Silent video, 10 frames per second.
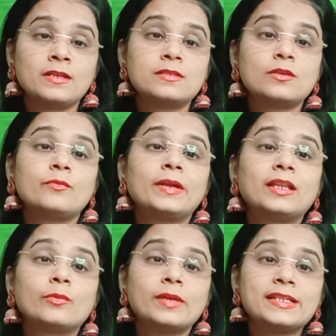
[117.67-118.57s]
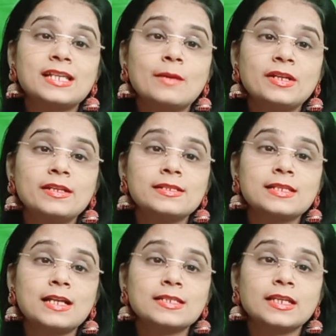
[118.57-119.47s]
So when the examiner is
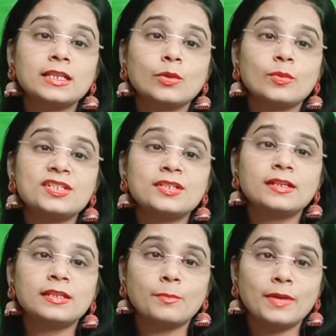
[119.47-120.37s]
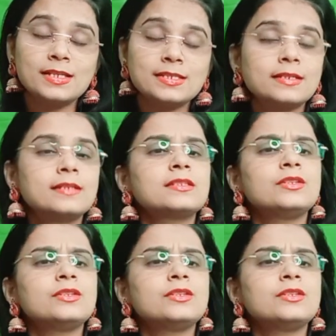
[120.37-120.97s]
asking the question in the past tense,